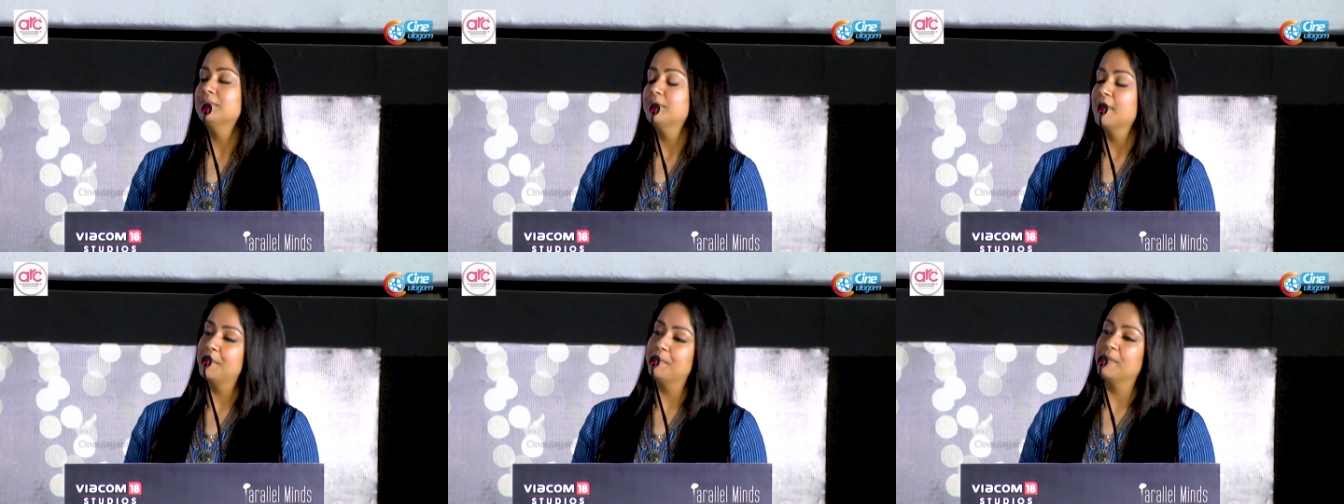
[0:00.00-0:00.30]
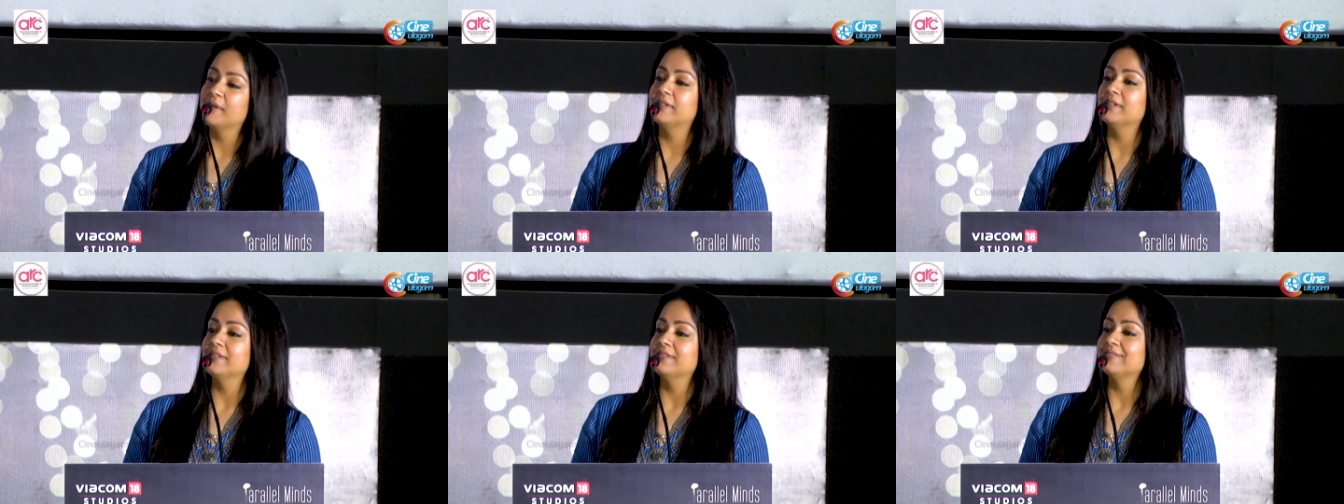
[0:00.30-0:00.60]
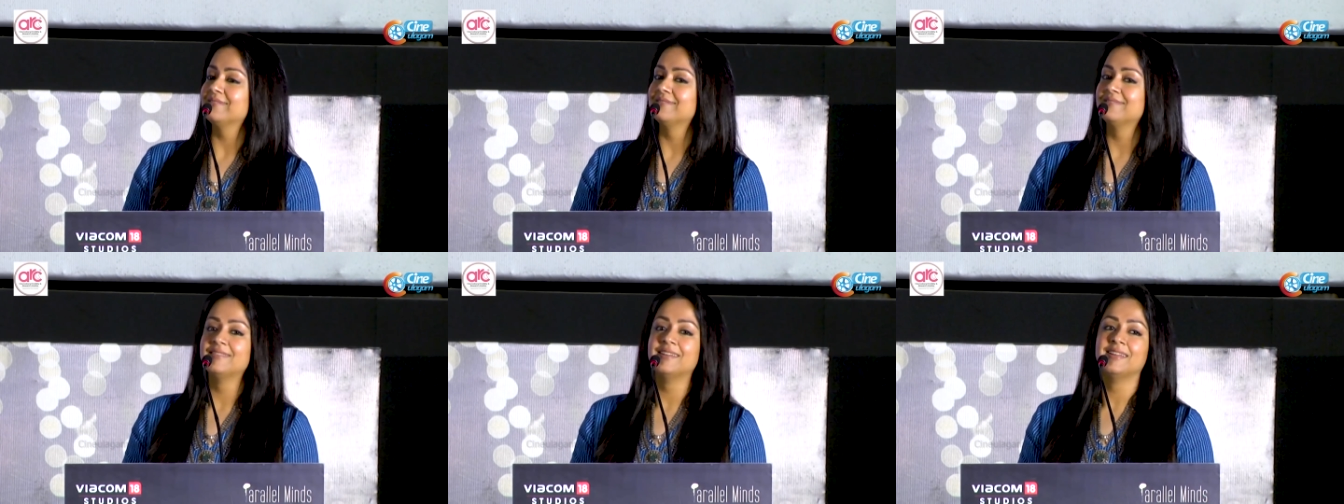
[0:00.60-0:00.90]
Manmadan.
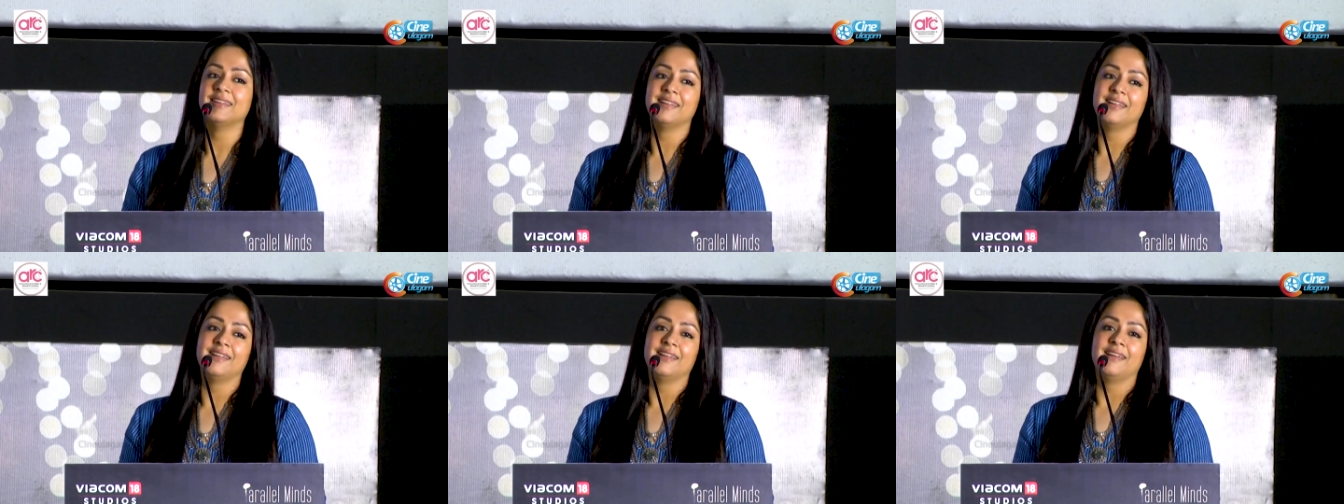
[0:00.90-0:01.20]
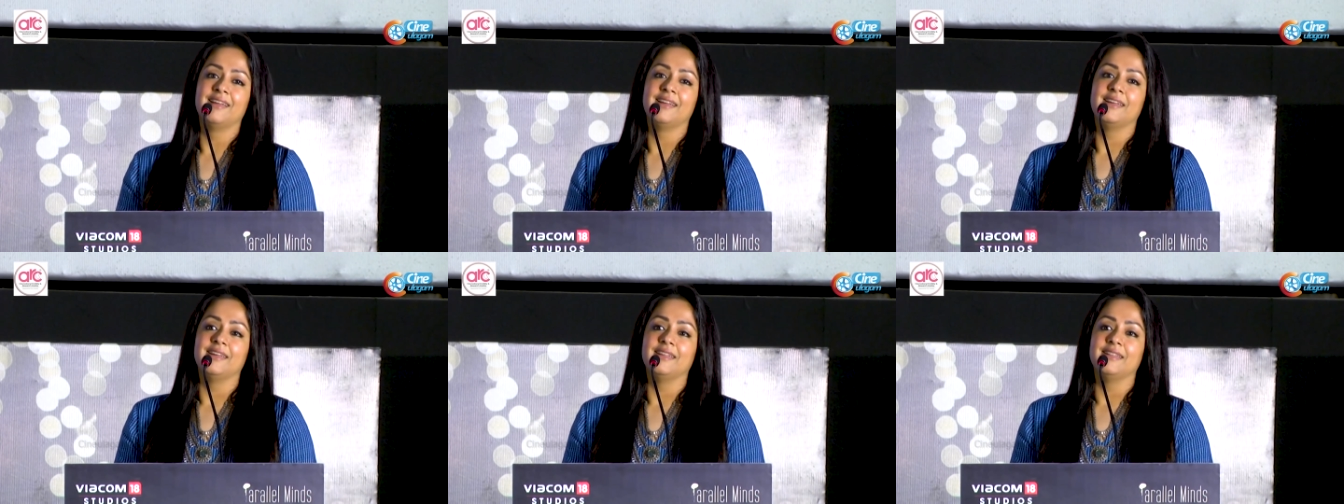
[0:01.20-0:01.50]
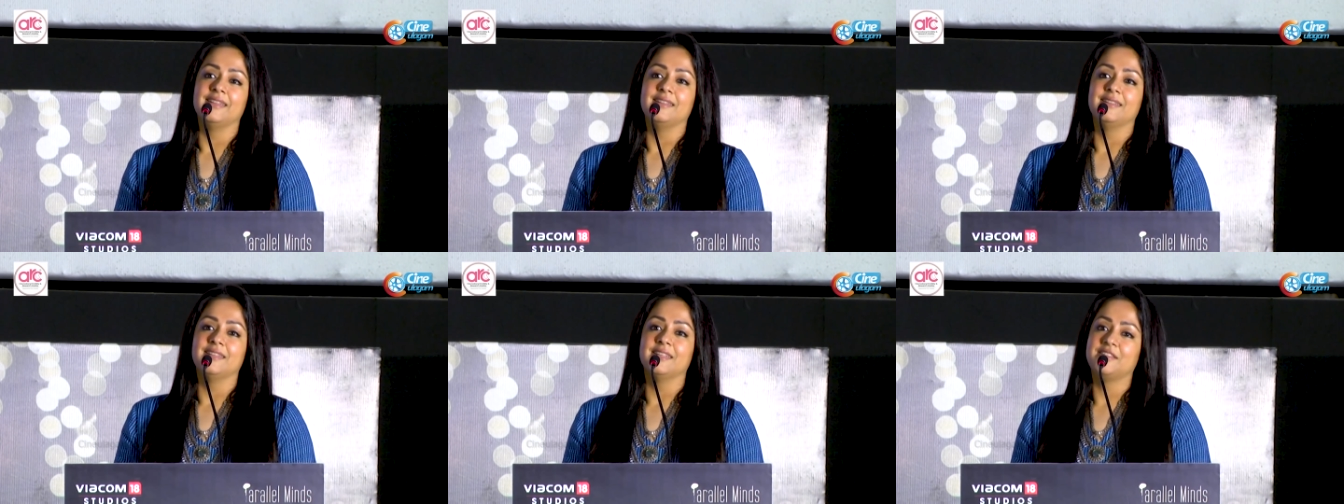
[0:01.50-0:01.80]

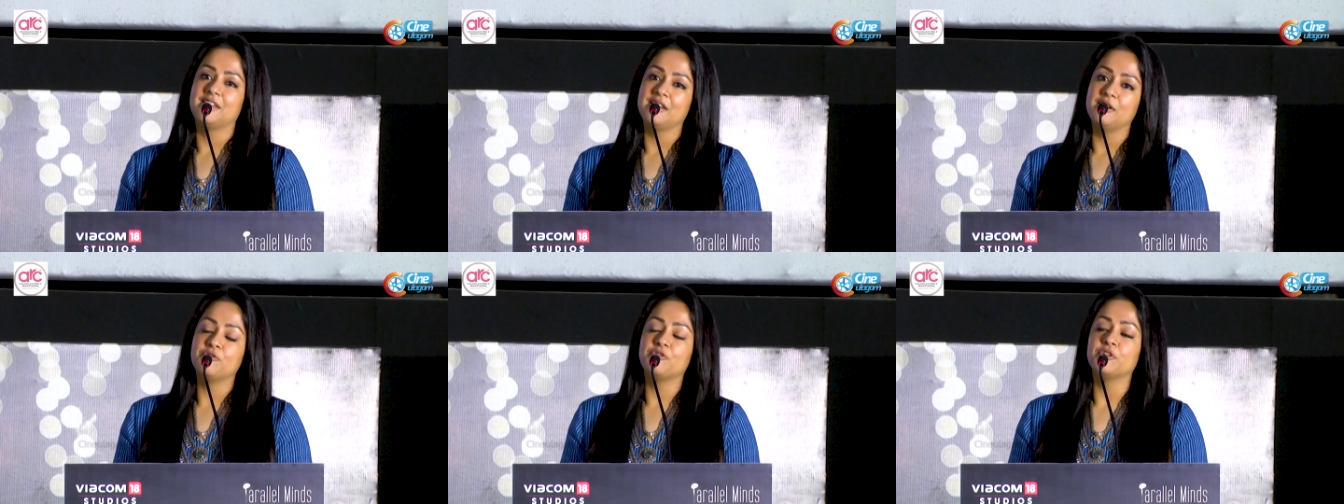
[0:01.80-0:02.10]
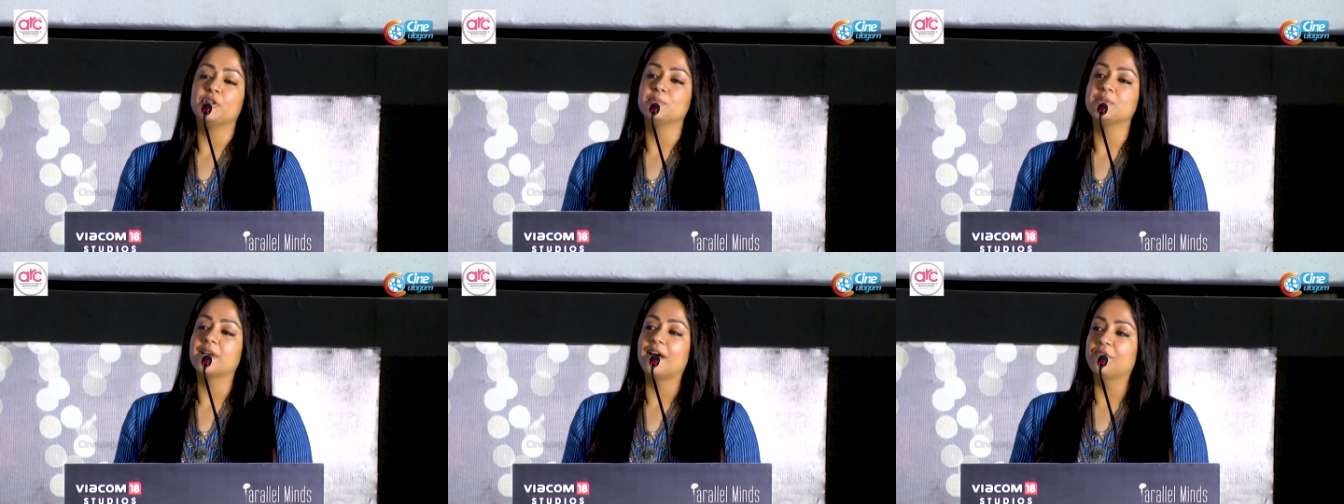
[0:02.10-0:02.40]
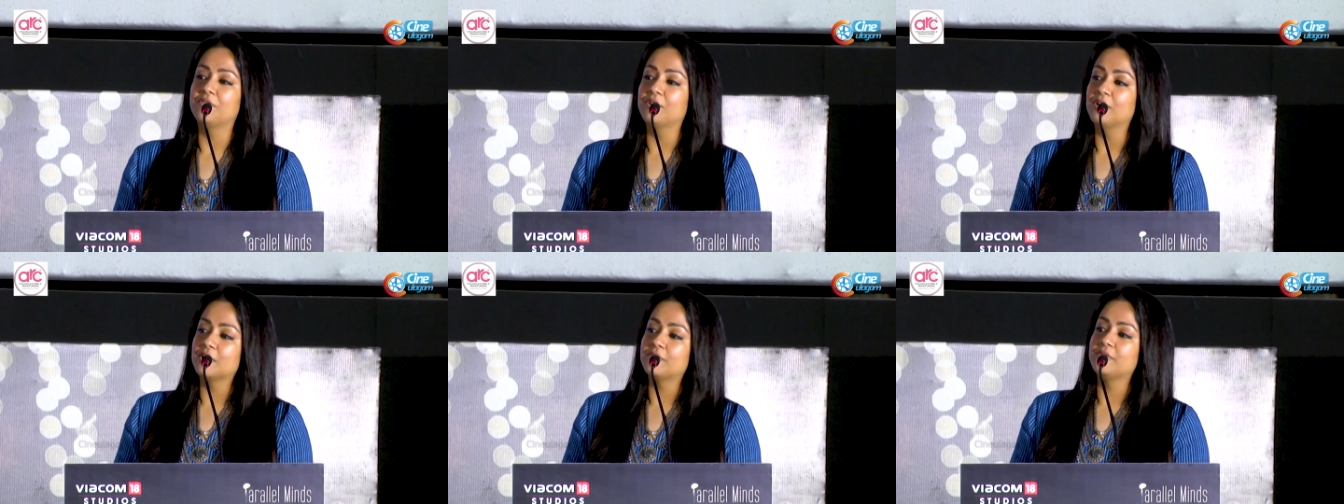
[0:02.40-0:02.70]
The three films I
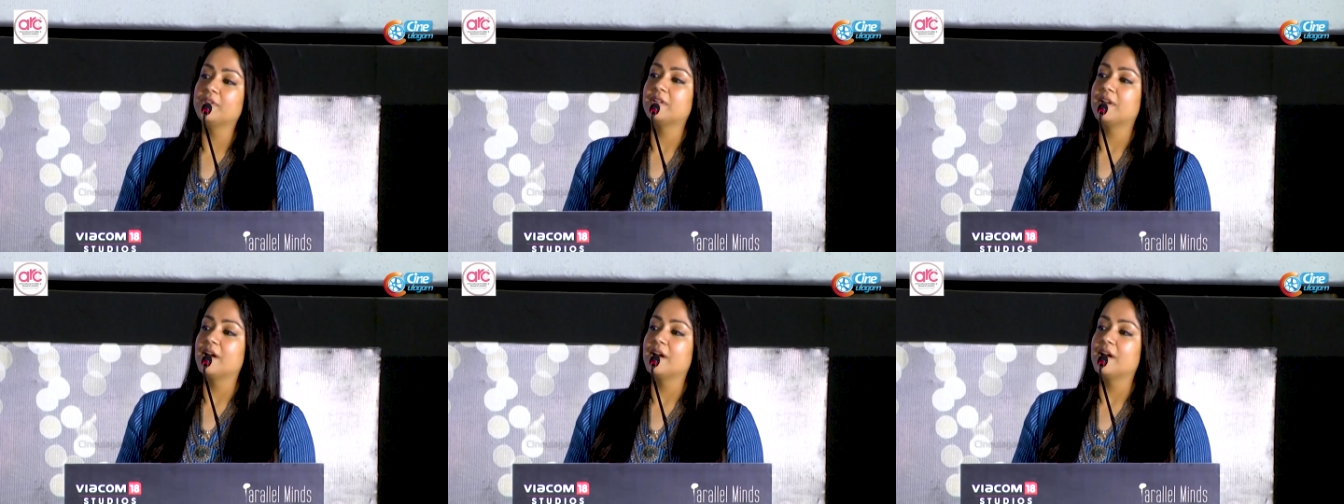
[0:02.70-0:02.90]
have worked with